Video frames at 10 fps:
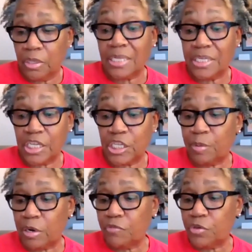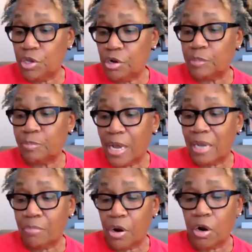I did spend a few years
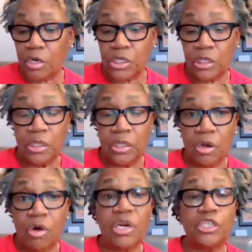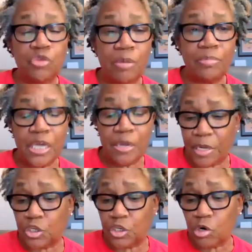behind bars on a trumped up
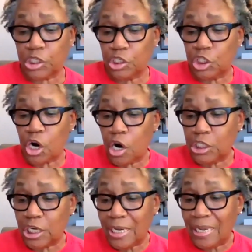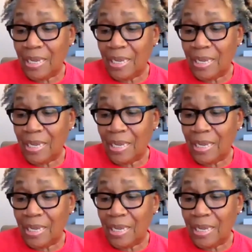extortion charge,